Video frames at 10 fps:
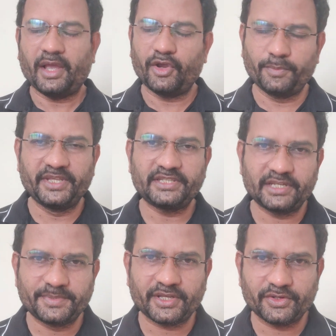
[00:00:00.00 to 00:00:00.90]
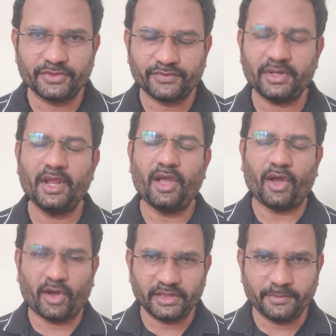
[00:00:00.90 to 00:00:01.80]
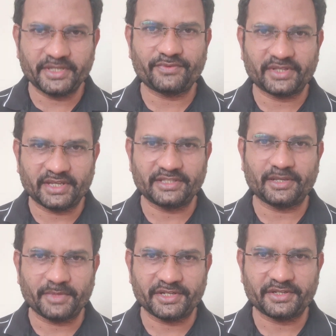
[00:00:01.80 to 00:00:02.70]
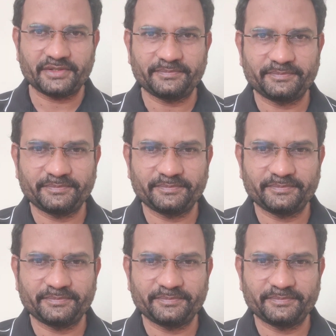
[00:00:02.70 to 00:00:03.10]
I hope these tips are useful. All the best for the examination.